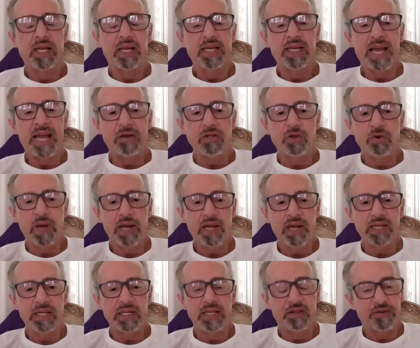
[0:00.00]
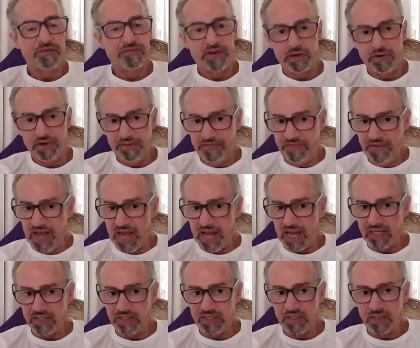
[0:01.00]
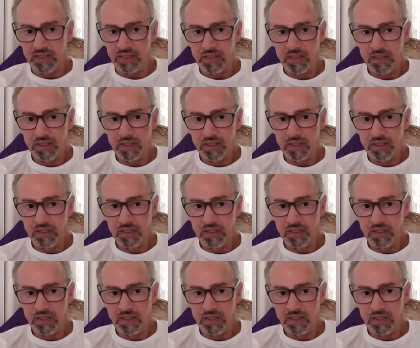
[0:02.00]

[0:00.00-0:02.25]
Now they're very fast.